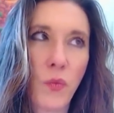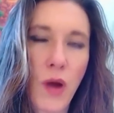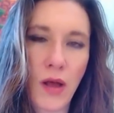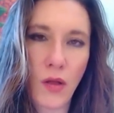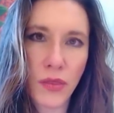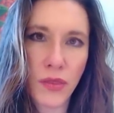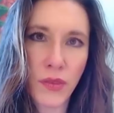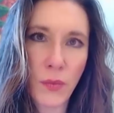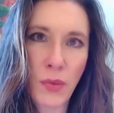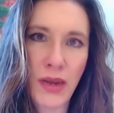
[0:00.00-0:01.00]
wealth,
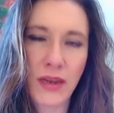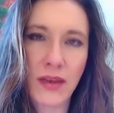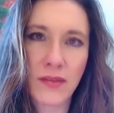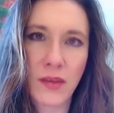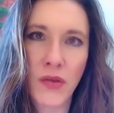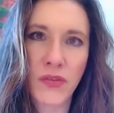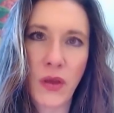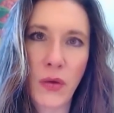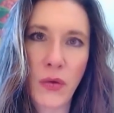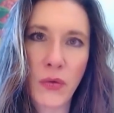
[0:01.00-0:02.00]
but it's
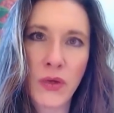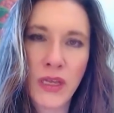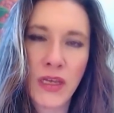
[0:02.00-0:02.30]
also